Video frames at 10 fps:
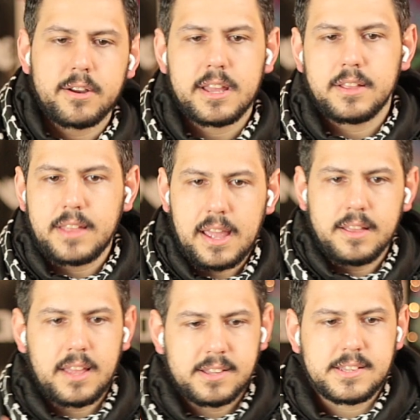
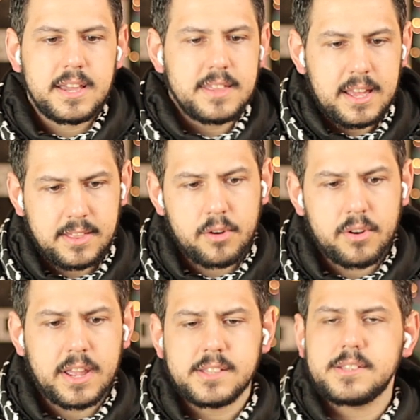They say that they're
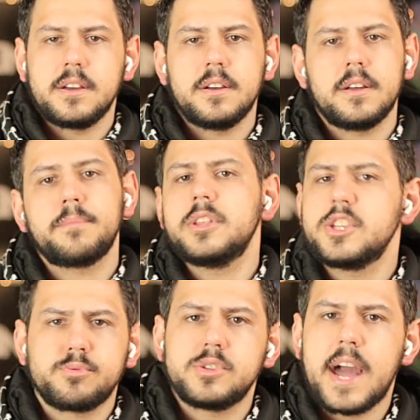against
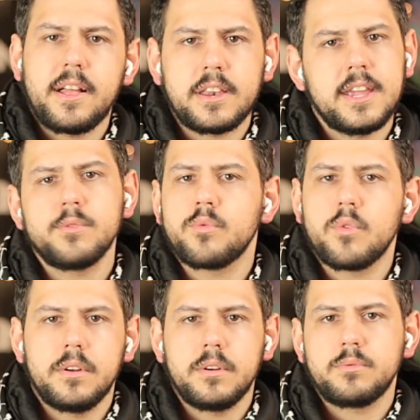police brutality
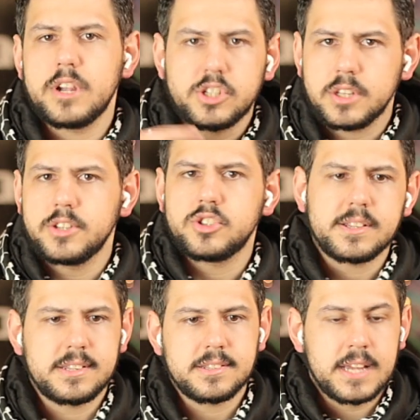and racial
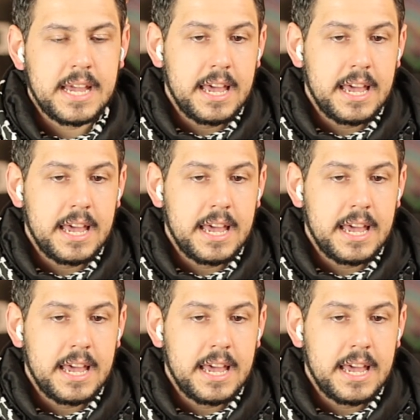injustice.